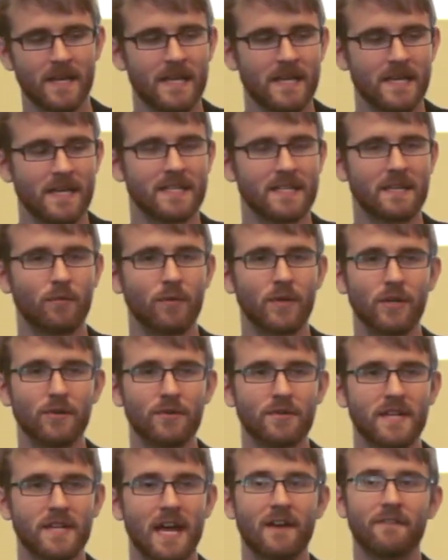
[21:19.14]
is that we
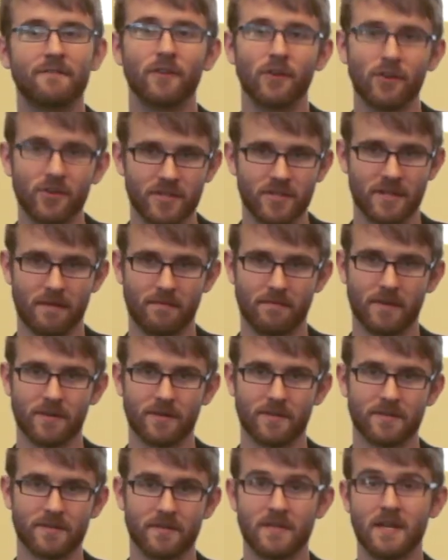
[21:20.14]
used to have version
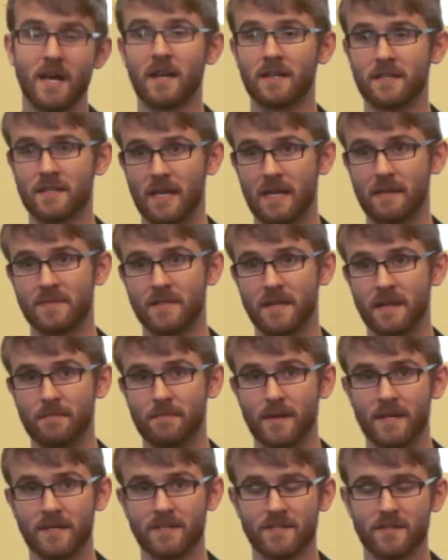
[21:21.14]
numbers, not timestamp
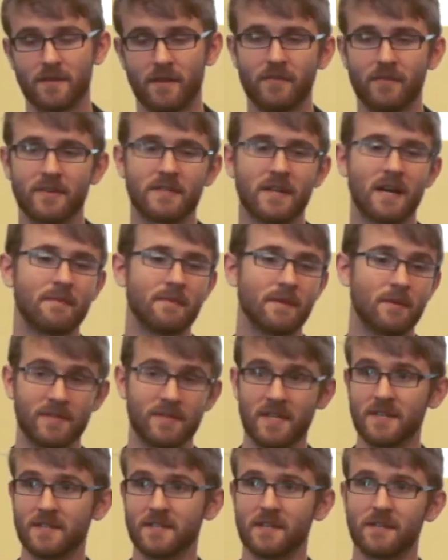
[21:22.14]
based. So every time it was
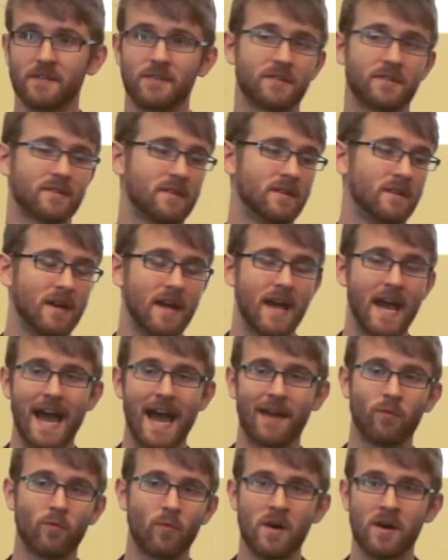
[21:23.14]
easy, you just
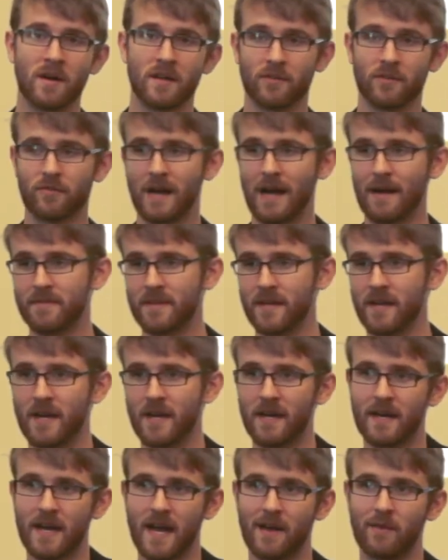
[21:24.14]
add 1, grab the
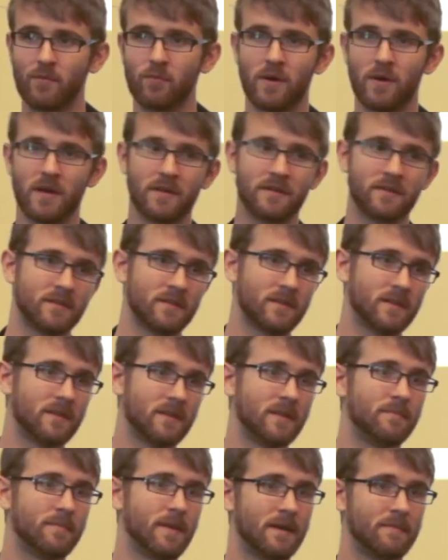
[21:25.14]
head, add 1, and
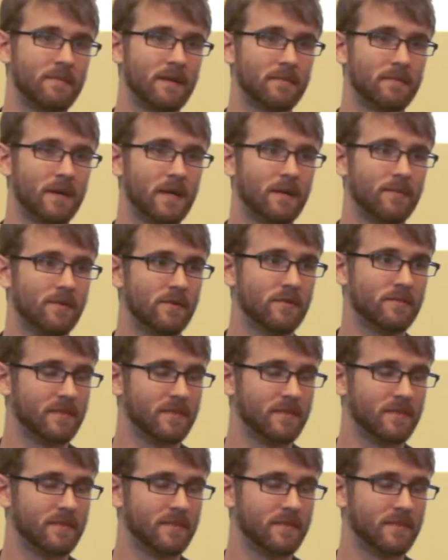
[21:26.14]
then bada bing, bada boom.